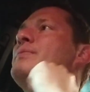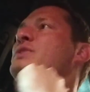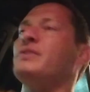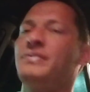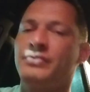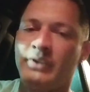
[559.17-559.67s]

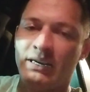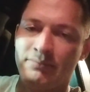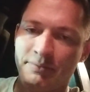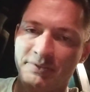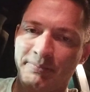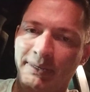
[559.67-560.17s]
your
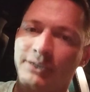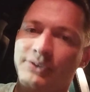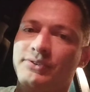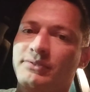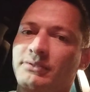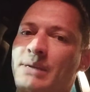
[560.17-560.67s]
freedom of
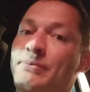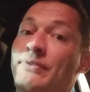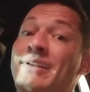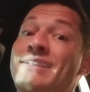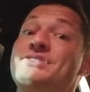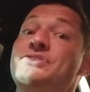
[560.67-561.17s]
speech. It
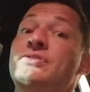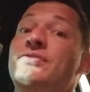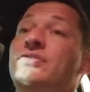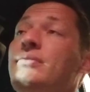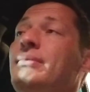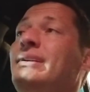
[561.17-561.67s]
prevents you
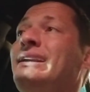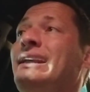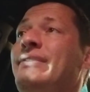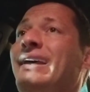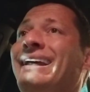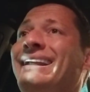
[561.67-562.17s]
from
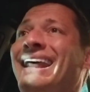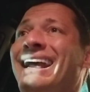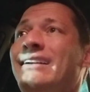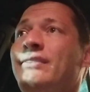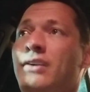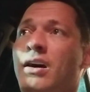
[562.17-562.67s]
leaving a
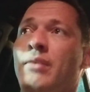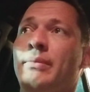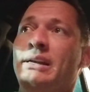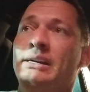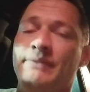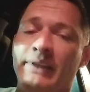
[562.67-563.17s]
negative
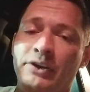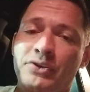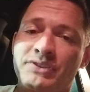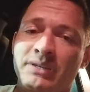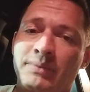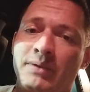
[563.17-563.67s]
comment if they
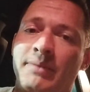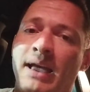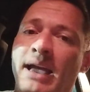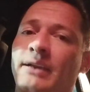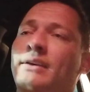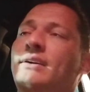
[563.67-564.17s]
do something
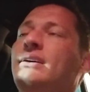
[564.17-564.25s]
bad.